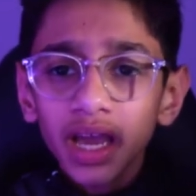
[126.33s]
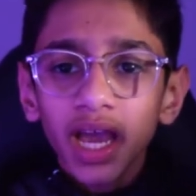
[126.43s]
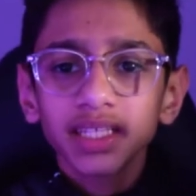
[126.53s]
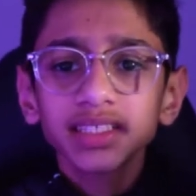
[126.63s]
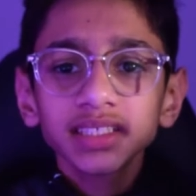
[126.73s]

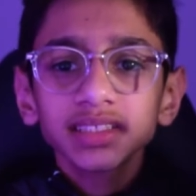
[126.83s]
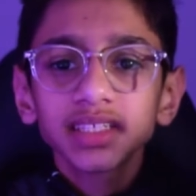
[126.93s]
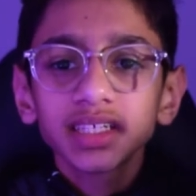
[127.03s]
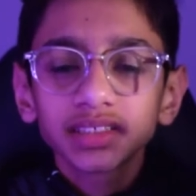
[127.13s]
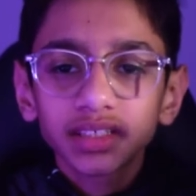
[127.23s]
As you can
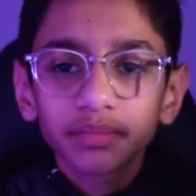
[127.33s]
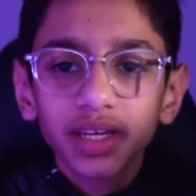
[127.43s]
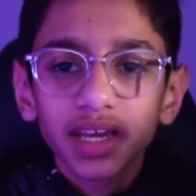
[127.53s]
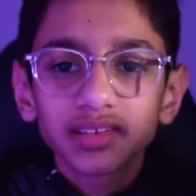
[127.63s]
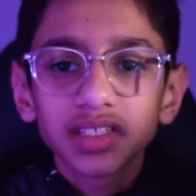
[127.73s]
see in some
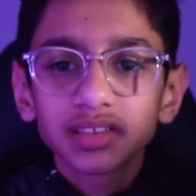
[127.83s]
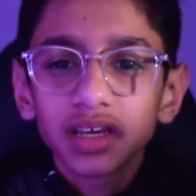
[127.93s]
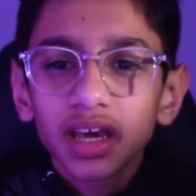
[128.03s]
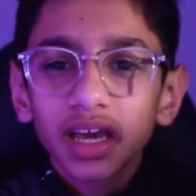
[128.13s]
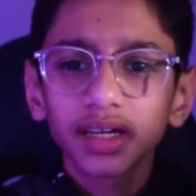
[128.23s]
cases,
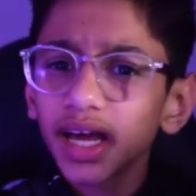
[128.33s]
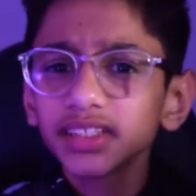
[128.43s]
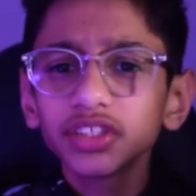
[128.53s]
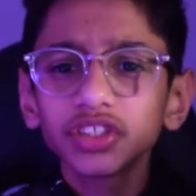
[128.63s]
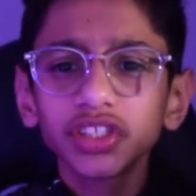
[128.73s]

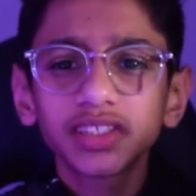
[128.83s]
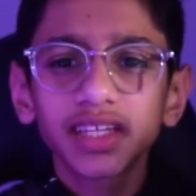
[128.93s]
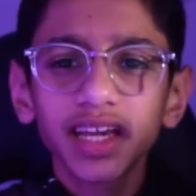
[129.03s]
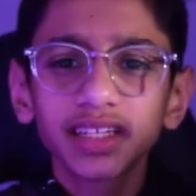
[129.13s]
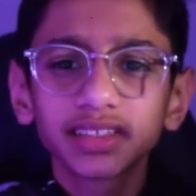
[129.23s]
glass usually
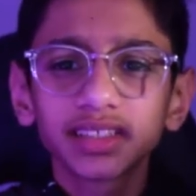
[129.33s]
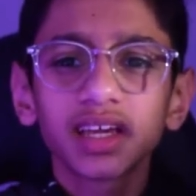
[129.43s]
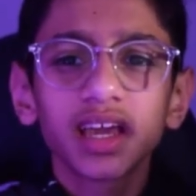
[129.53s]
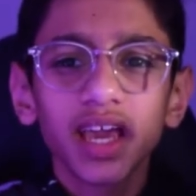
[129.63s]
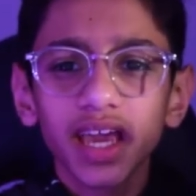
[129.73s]
takes
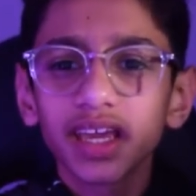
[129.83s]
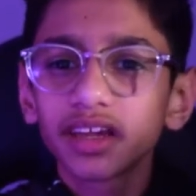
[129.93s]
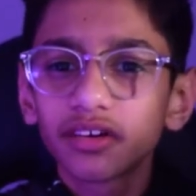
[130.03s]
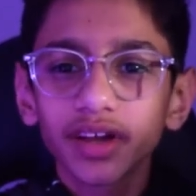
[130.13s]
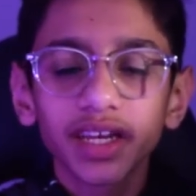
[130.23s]
a
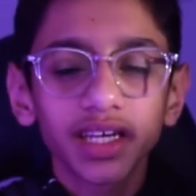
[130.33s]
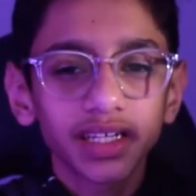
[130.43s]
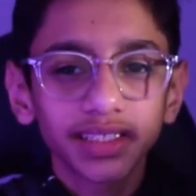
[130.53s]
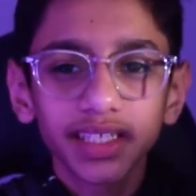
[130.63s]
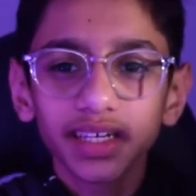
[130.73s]
green
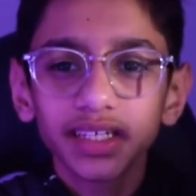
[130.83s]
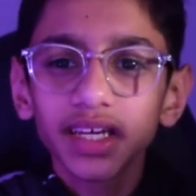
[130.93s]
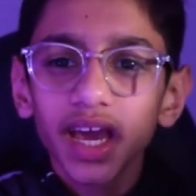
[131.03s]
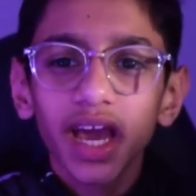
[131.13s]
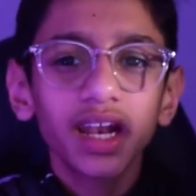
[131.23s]
tint.
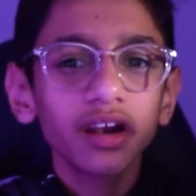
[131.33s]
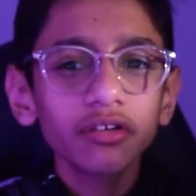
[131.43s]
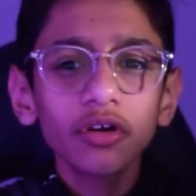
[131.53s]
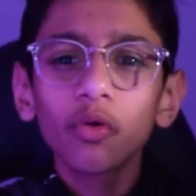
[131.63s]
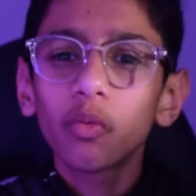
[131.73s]
And I
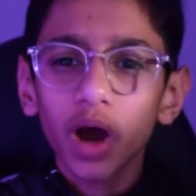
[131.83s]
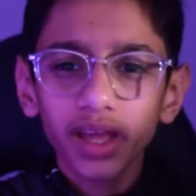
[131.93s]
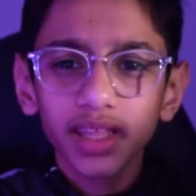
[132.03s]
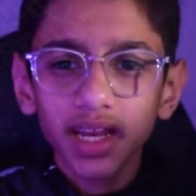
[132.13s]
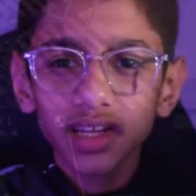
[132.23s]
don't know why that